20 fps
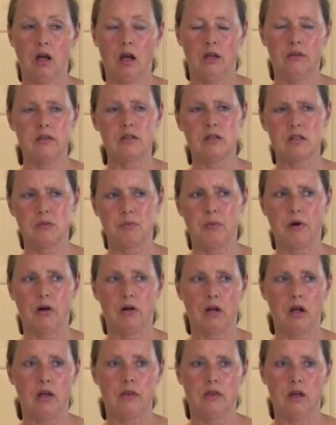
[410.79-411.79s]
And this is
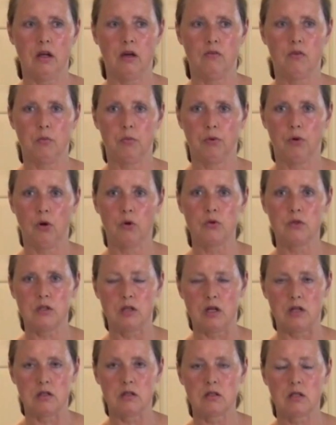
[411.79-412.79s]
part, I think, of the
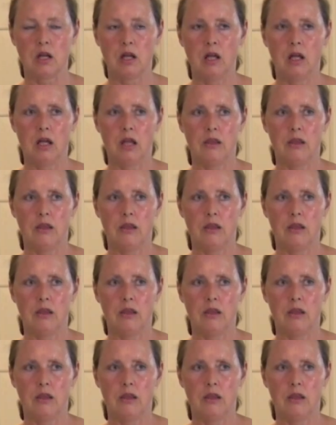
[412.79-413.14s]
process